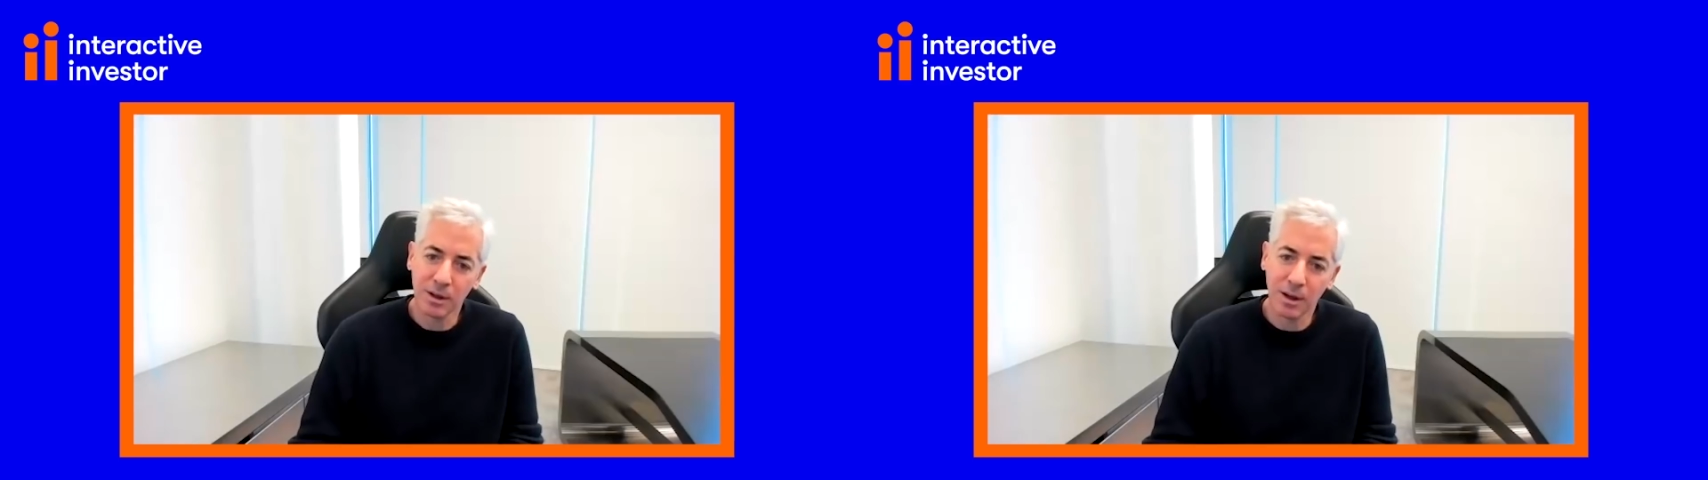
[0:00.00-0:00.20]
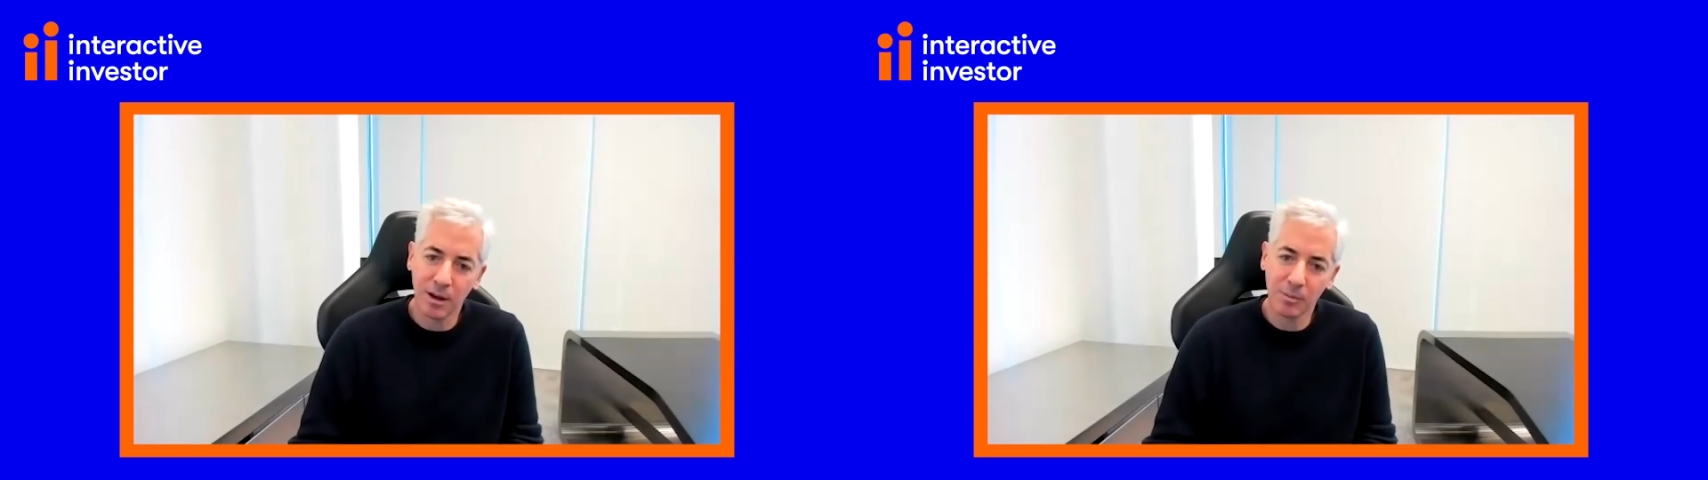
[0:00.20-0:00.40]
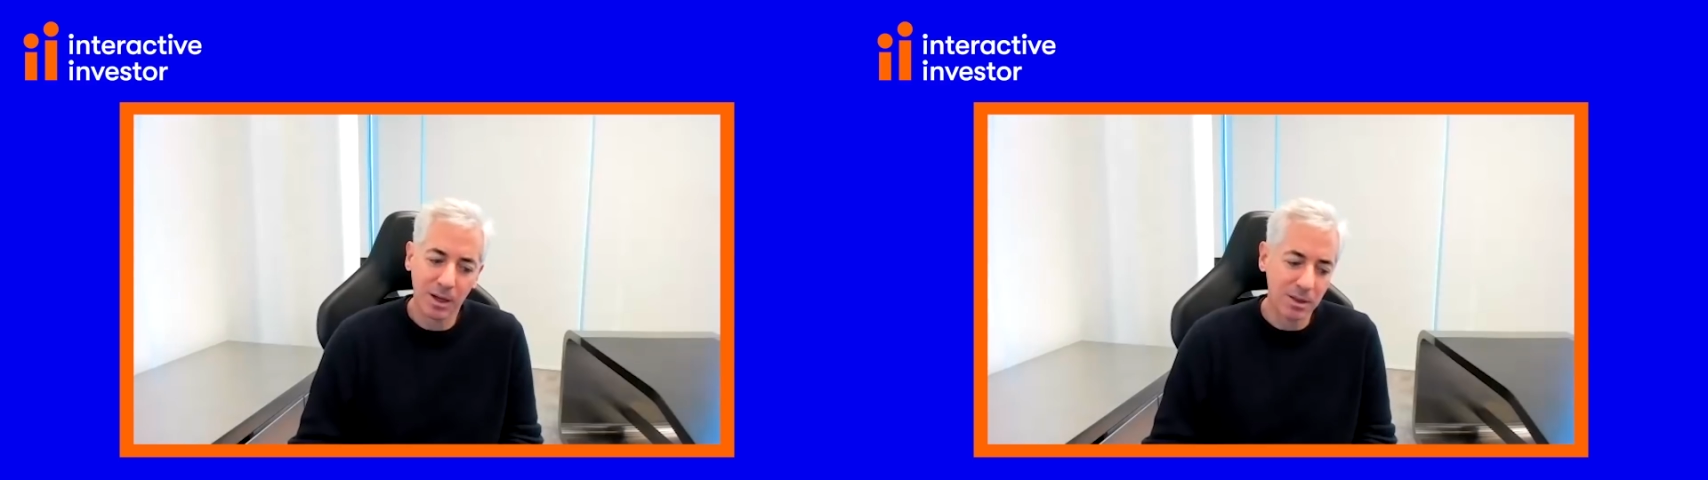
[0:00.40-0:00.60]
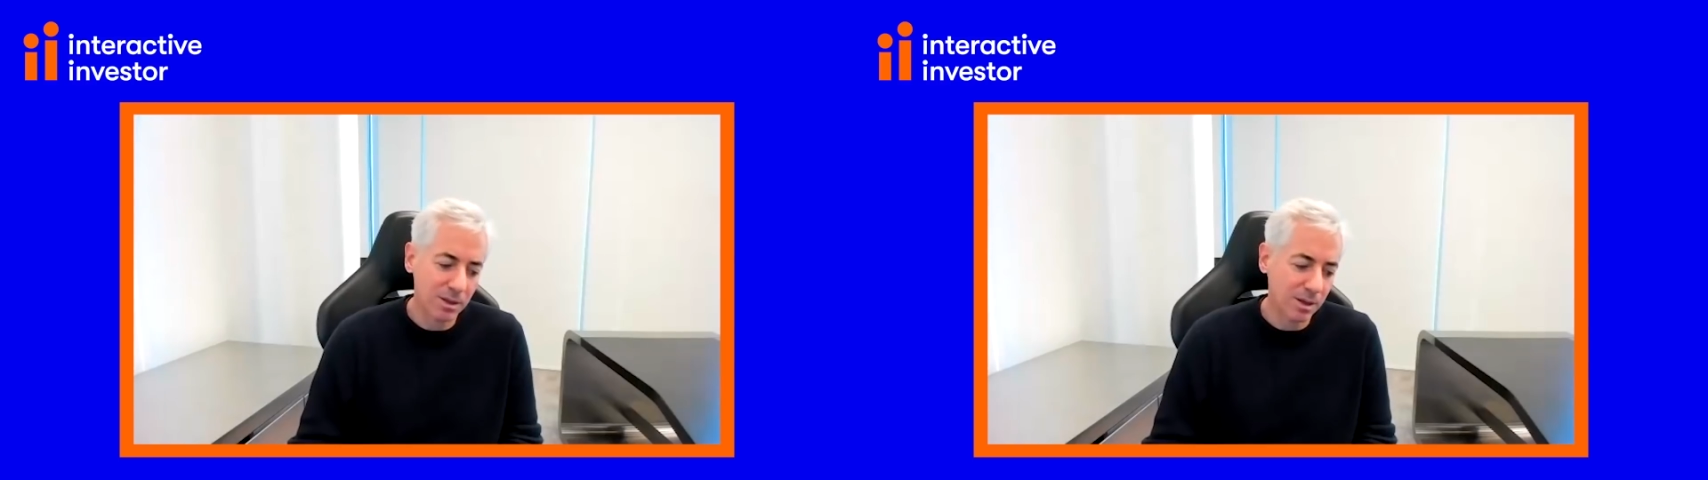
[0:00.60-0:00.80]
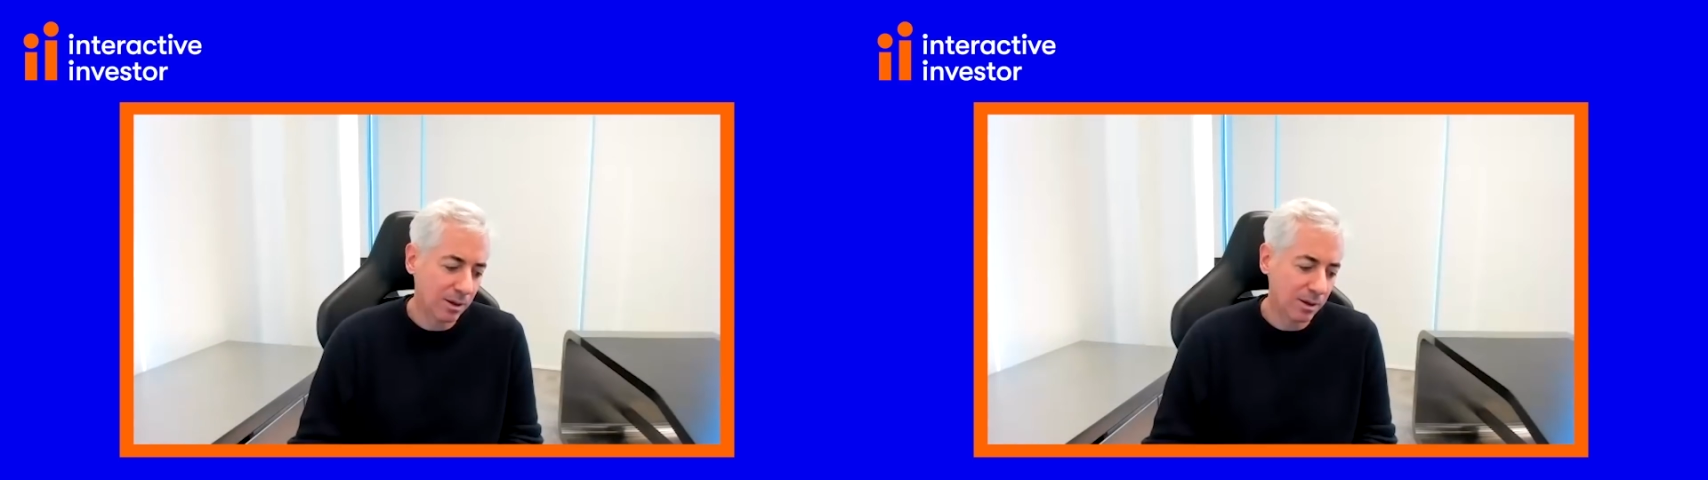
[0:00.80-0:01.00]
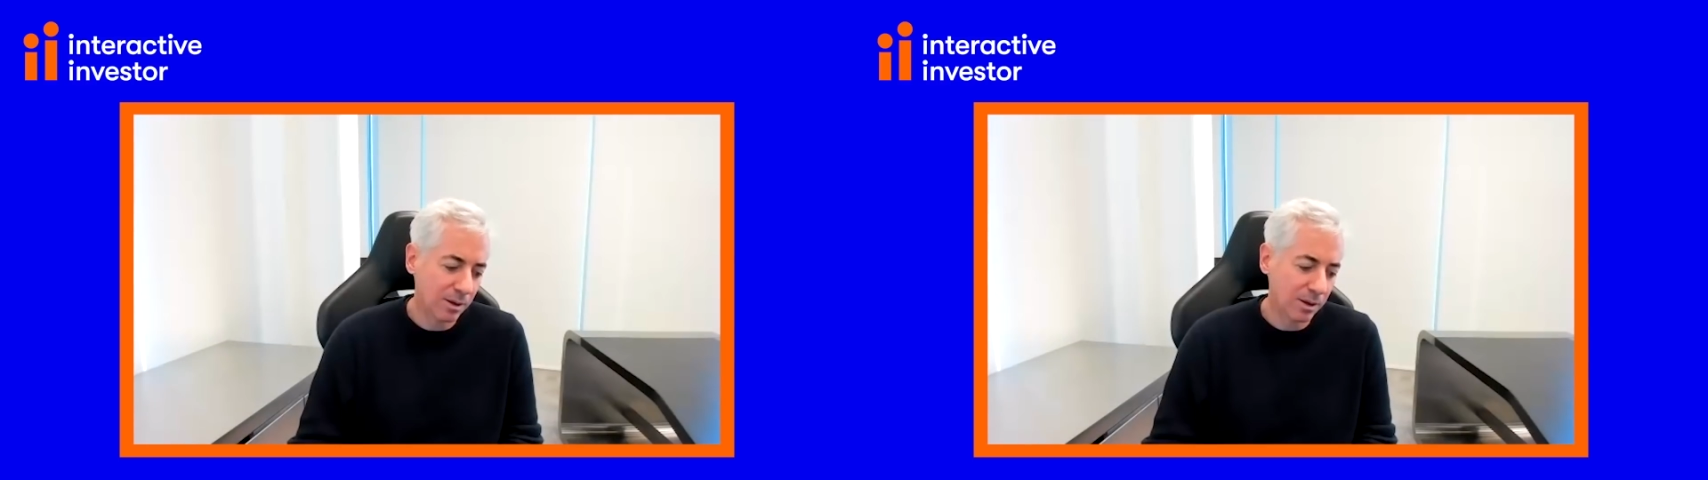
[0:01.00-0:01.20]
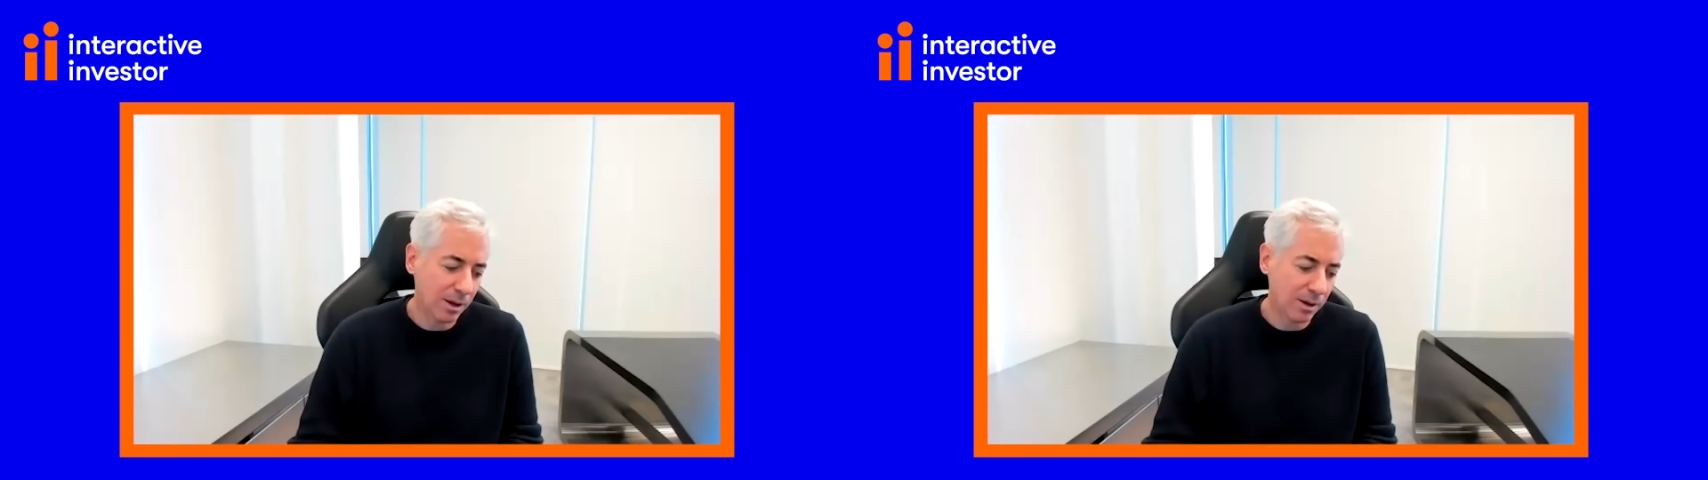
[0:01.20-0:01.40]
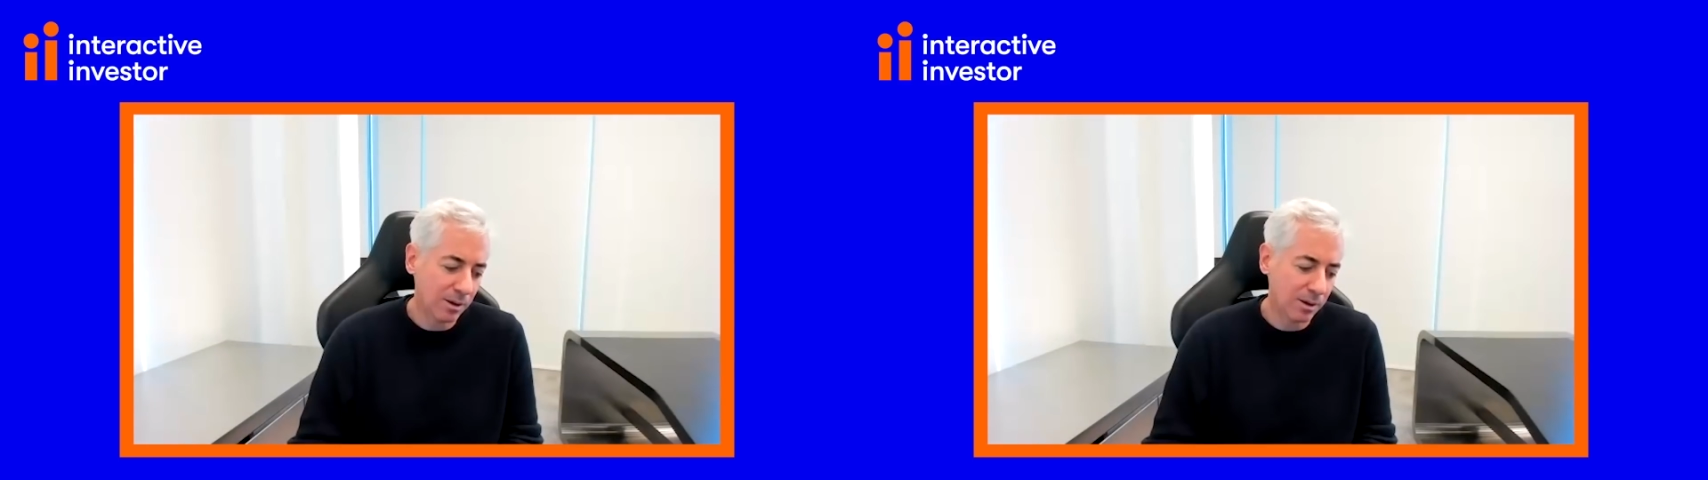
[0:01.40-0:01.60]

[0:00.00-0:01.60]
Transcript: Uh, but I think uh,